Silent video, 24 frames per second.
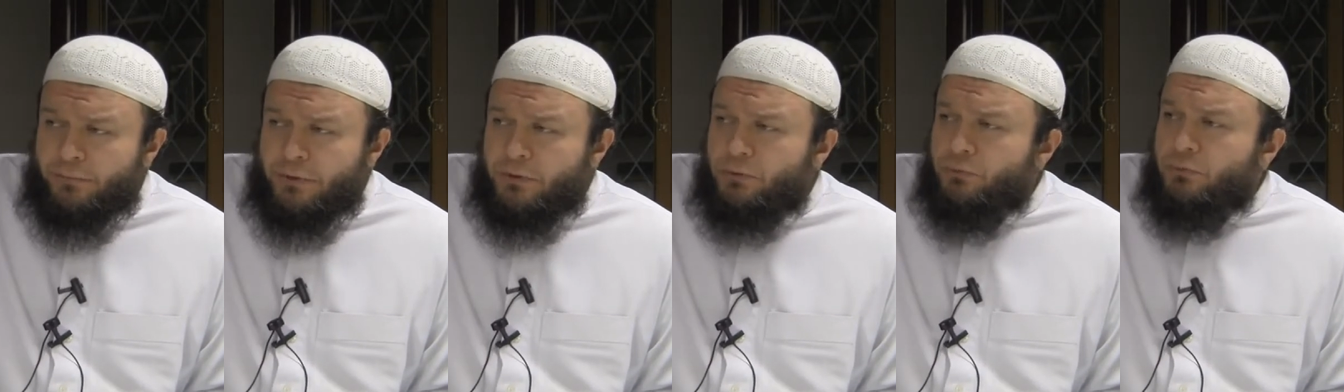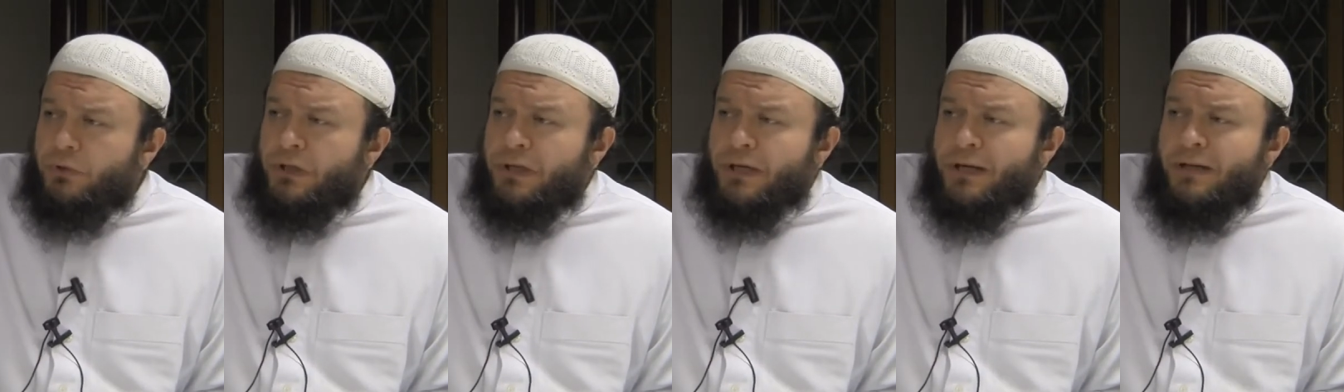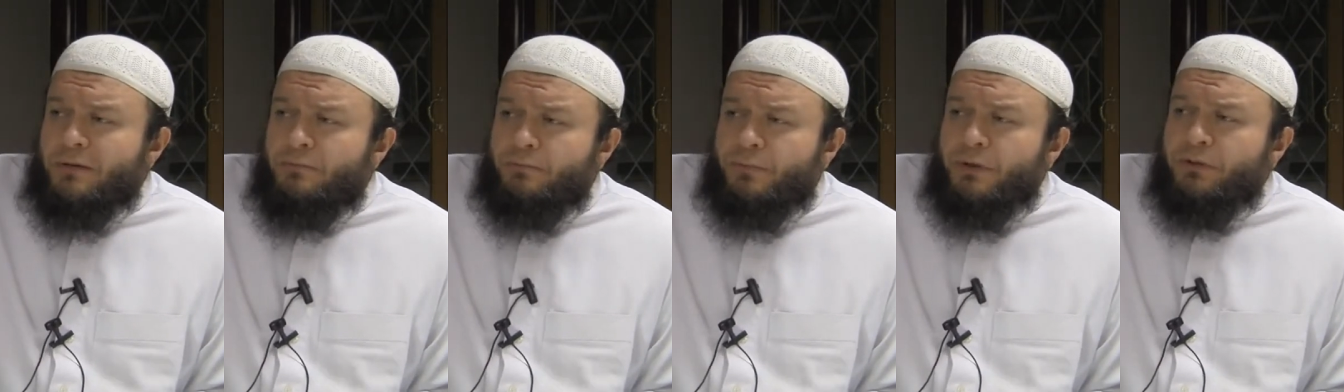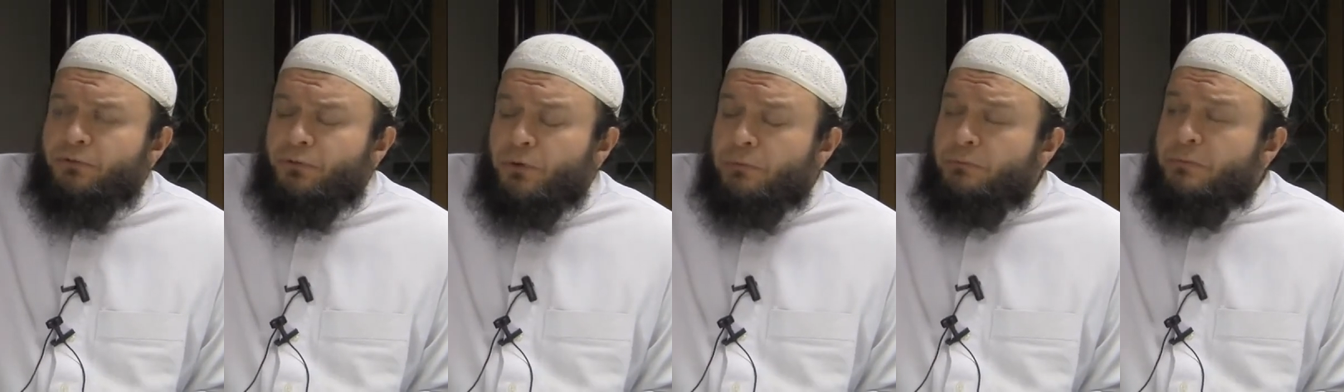but we can
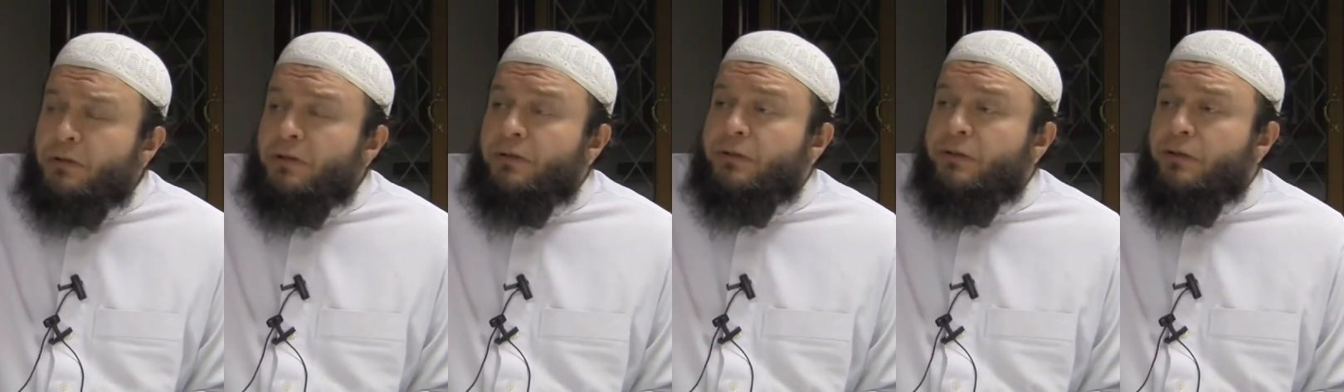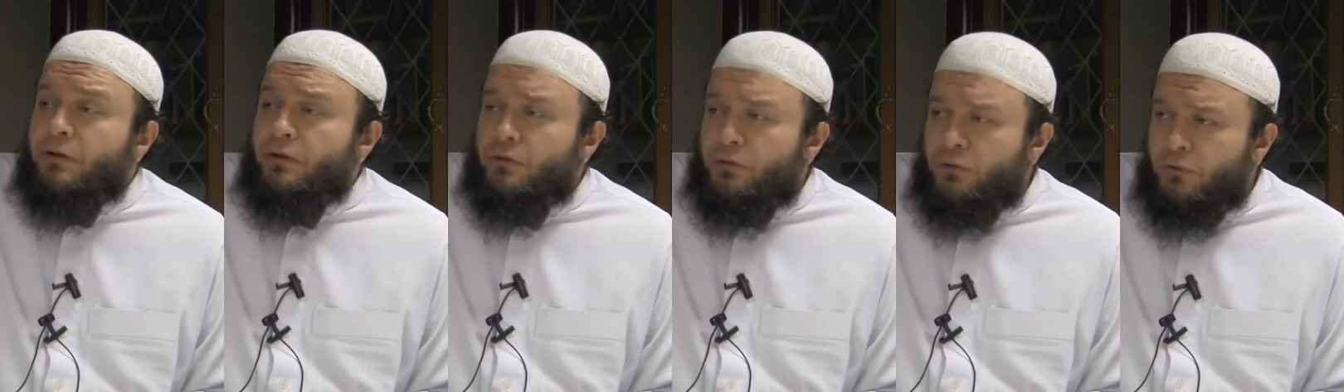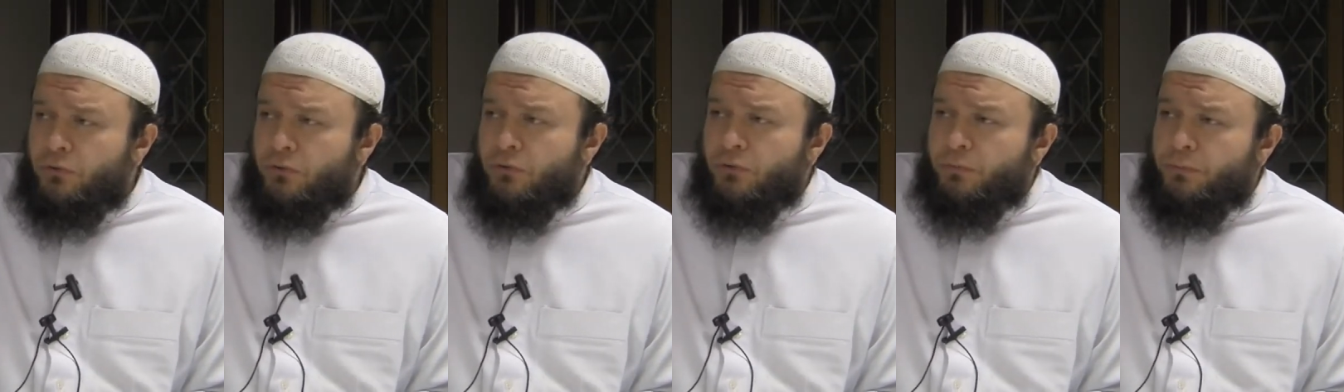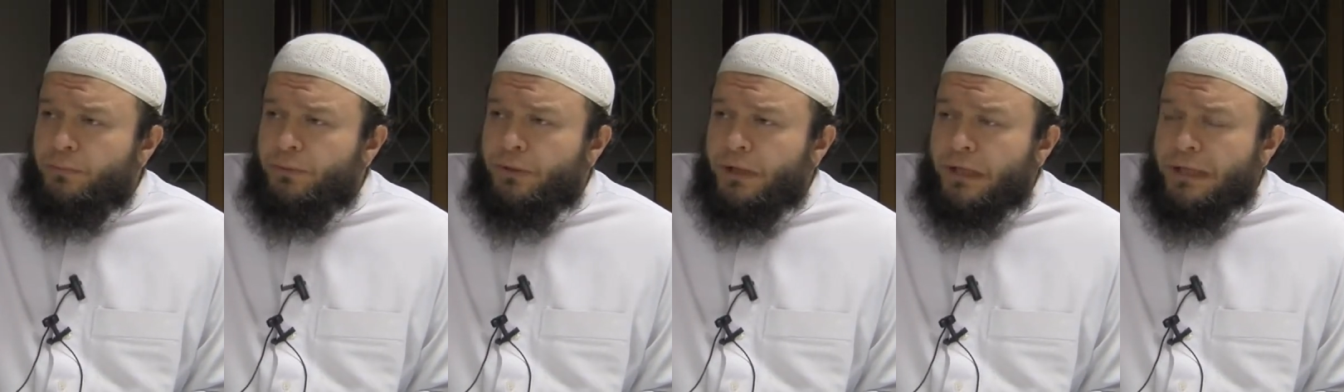be from the third
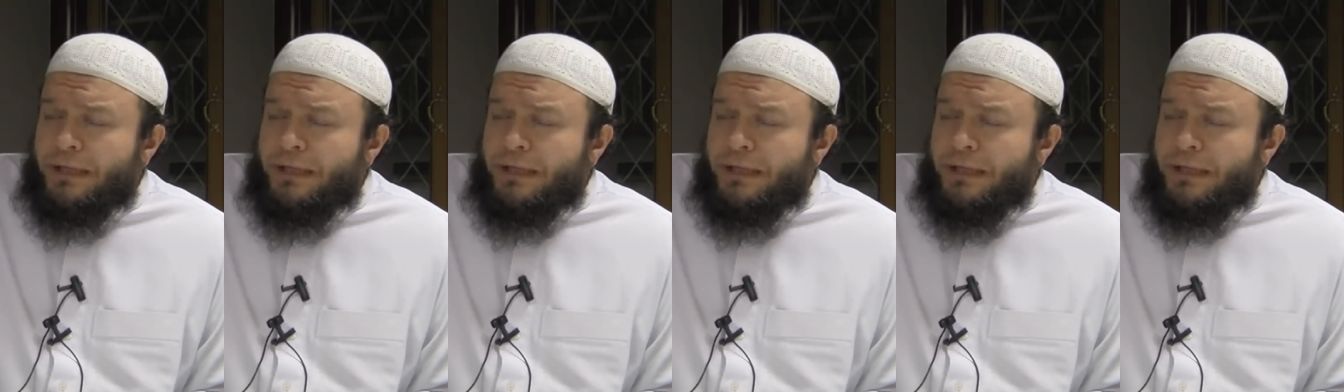group.